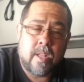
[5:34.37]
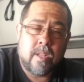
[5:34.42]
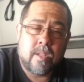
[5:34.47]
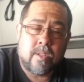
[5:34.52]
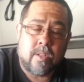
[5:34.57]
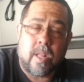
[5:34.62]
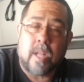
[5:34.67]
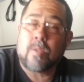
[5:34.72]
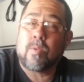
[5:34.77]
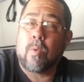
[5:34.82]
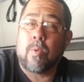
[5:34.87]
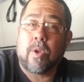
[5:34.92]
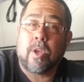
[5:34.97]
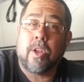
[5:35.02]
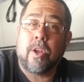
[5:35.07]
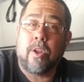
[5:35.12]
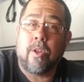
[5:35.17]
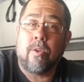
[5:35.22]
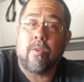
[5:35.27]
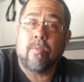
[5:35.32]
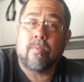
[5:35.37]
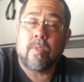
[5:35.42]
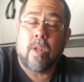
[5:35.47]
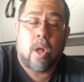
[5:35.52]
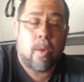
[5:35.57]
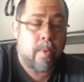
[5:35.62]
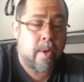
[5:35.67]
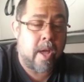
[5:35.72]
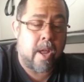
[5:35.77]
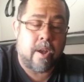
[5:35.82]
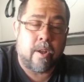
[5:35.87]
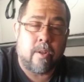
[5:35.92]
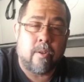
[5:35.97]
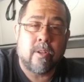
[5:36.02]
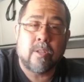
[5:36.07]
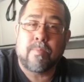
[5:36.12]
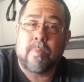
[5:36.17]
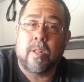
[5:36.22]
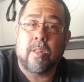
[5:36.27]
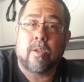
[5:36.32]
So that's what we're going to do. All we got to do
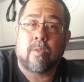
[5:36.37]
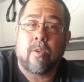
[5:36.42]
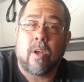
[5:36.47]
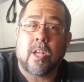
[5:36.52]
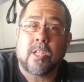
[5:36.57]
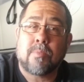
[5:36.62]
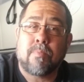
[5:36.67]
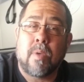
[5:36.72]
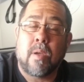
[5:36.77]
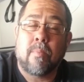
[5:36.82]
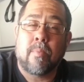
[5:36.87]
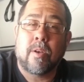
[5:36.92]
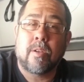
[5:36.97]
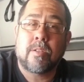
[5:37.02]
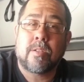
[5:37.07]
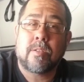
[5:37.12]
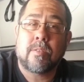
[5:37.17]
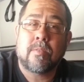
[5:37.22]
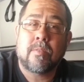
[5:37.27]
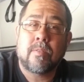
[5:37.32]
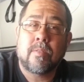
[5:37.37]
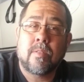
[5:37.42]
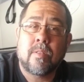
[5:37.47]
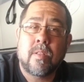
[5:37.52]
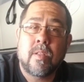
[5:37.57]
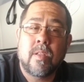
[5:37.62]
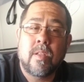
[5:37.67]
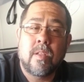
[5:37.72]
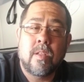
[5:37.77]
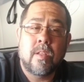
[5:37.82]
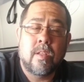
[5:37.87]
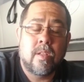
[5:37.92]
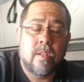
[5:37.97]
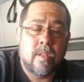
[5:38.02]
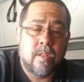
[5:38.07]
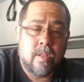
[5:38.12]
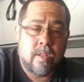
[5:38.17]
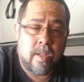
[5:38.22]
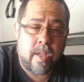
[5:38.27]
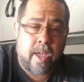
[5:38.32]
is build the cross members
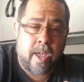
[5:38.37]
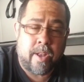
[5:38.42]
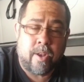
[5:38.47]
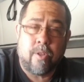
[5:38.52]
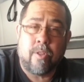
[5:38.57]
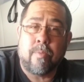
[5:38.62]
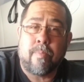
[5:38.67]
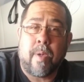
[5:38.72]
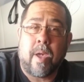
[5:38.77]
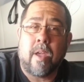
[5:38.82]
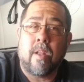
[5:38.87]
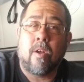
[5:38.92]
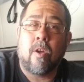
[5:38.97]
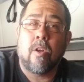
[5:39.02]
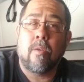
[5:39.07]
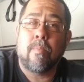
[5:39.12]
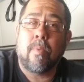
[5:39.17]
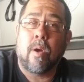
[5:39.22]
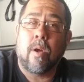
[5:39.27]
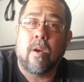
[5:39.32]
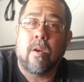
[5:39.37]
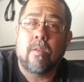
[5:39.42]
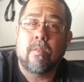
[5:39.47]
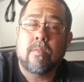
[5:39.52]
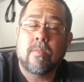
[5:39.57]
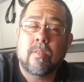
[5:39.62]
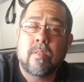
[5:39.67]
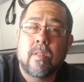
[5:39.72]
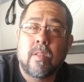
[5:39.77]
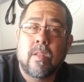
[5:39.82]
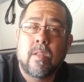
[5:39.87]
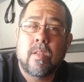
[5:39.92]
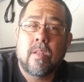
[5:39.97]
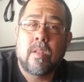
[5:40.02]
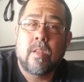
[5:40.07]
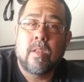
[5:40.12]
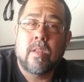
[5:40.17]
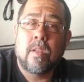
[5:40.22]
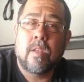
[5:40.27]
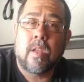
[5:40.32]
and do the pan hard bar,
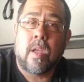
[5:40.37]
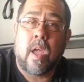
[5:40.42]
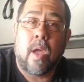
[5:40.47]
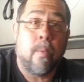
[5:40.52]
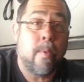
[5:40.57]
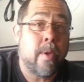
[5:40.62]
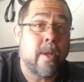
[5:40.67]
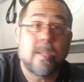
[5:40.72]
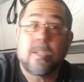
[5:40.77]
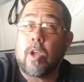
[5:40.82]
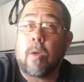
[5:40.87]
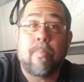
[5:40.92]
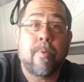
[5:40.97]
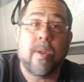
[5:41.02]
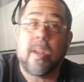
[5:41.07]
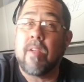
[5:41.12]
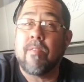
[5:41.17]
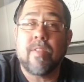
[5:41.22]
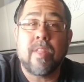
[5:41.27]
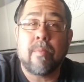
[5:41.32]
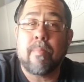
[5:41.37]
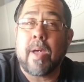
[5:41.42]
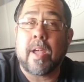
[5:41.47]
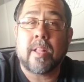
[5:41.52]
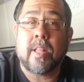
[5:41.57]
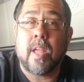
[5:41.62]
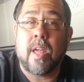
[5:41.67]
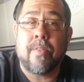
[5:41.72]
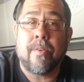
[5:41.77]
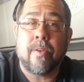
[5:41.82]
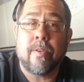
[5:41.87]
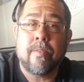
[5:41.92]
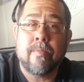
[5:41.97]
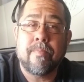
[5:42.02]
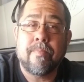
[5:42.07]
and we can start putting everything back together.